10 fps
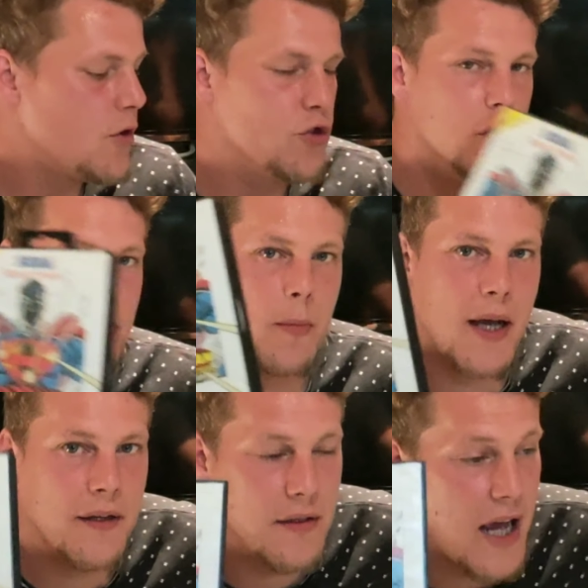
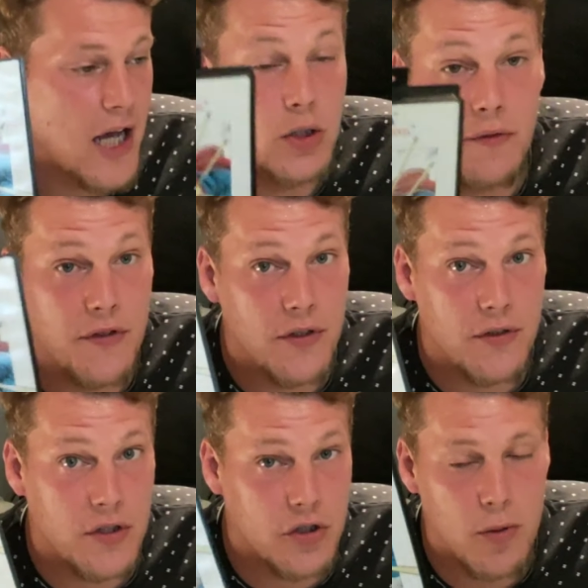Superman, I love
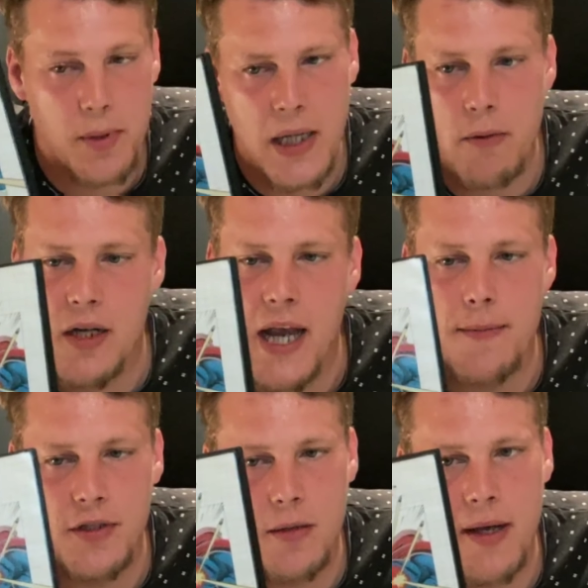the superhero
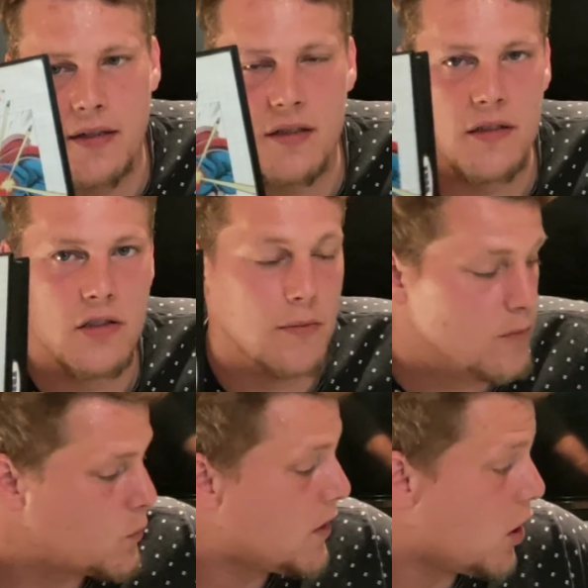games on the Master System.
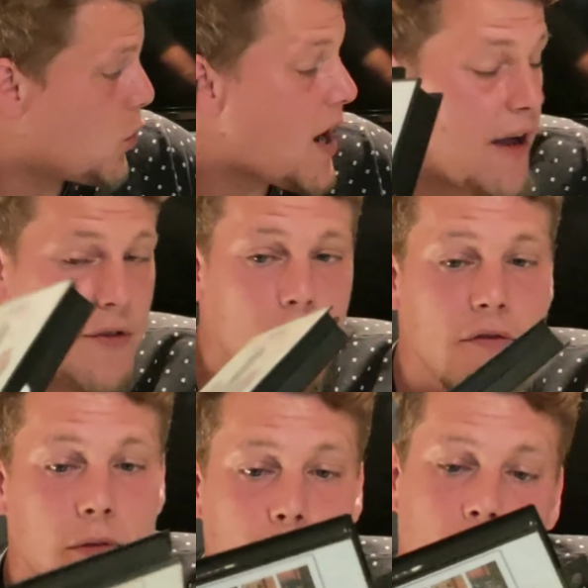We've got quite a few
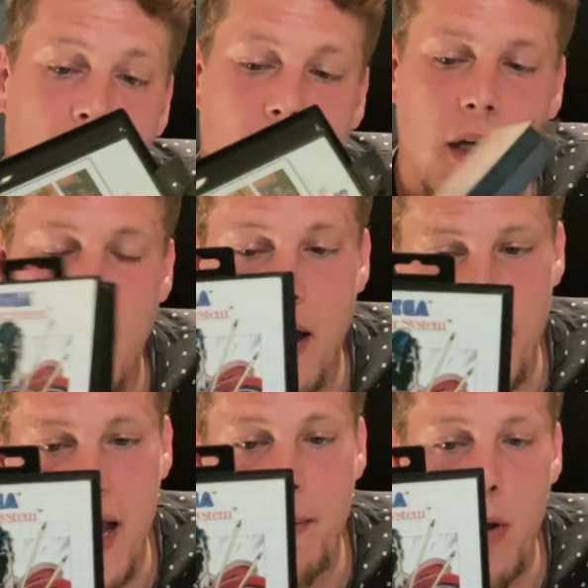of them,
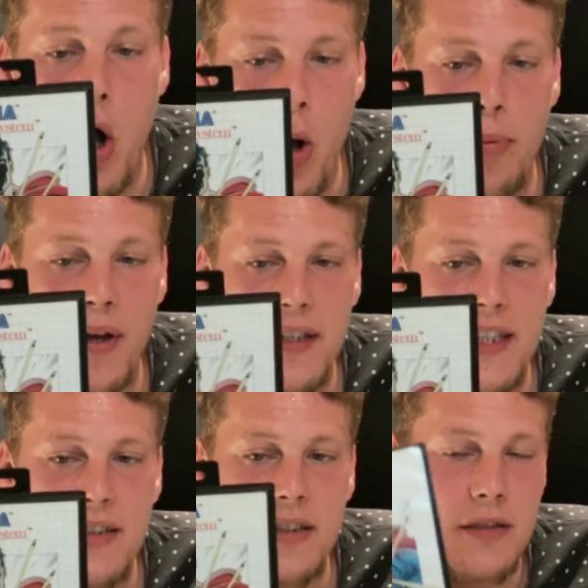and they are all pretty
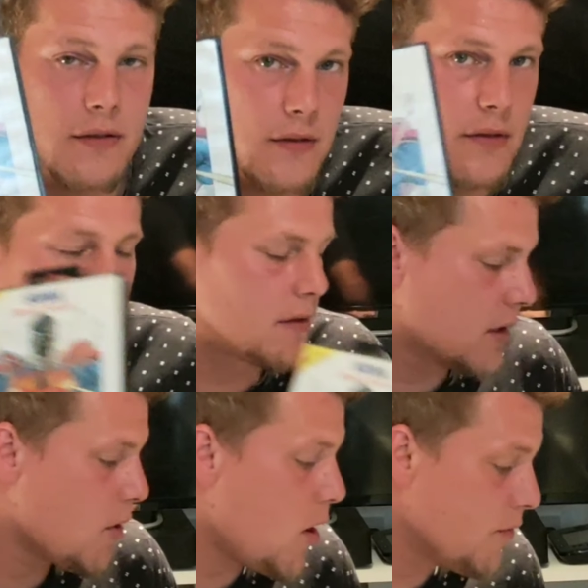decent.
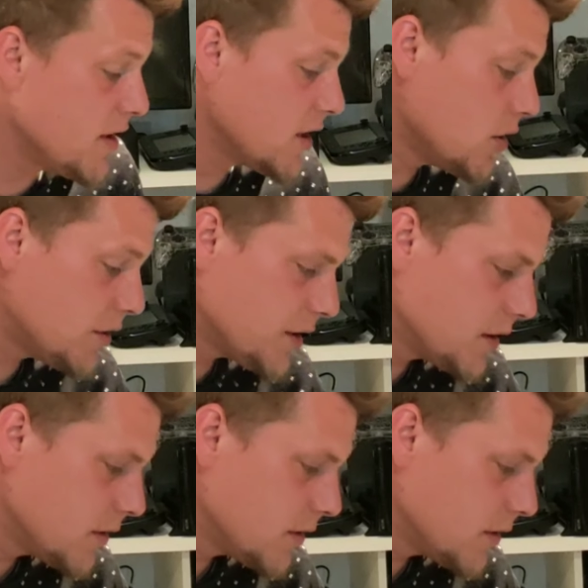They're all really good.